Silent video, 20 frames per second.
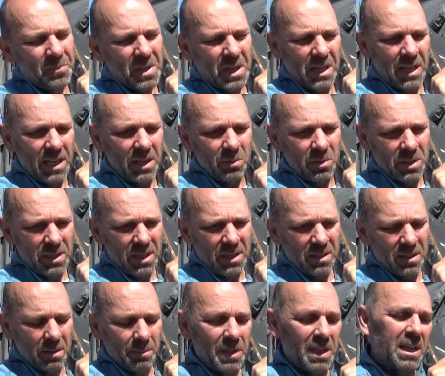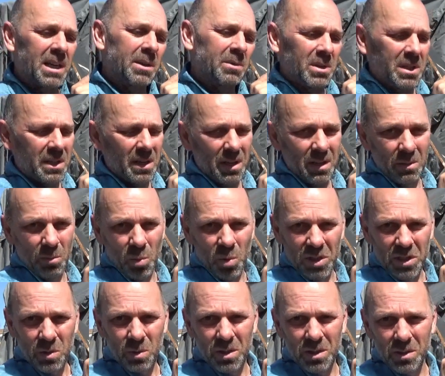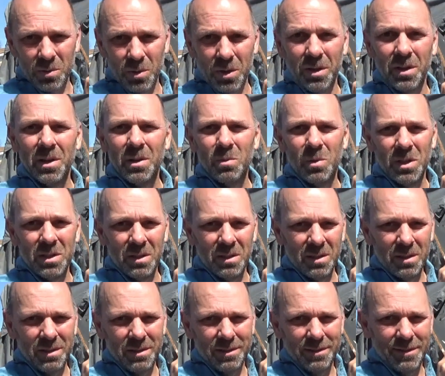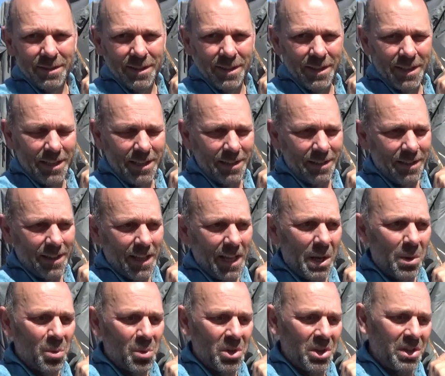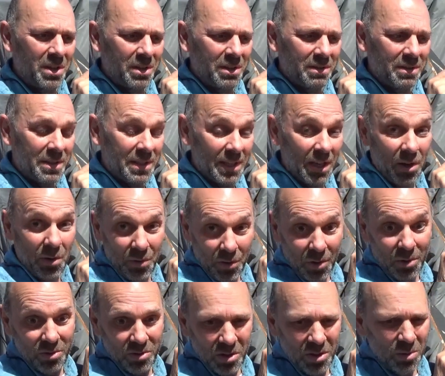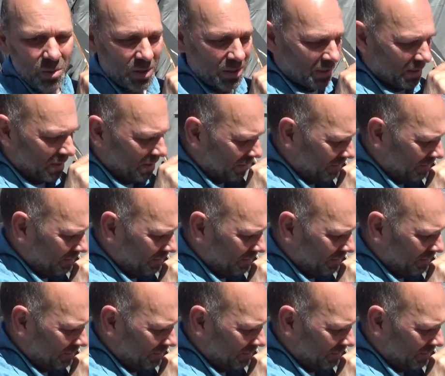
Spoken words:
and he would test them, and then he would tell them which ones were the good ones, and then they would sell those good ones.